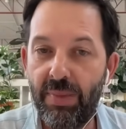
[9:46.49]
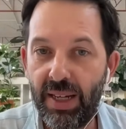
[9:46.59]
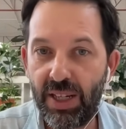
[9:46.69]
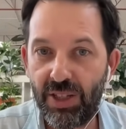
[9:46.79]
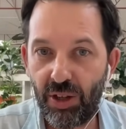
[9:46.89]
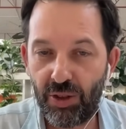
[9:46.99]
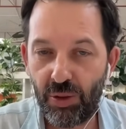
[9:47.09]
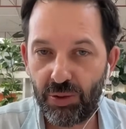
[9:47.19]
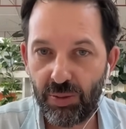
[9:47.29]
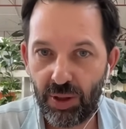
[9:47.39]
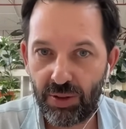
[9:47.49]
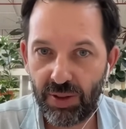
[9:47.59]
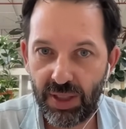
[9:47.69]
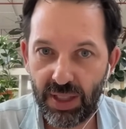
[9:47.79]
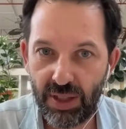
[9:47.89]
many so-called
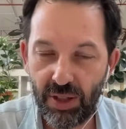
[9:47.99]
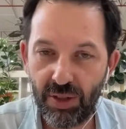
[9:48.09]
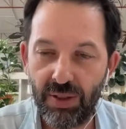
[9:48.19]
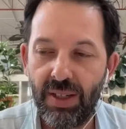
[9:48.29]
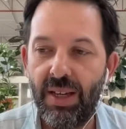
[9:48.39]
democracies too.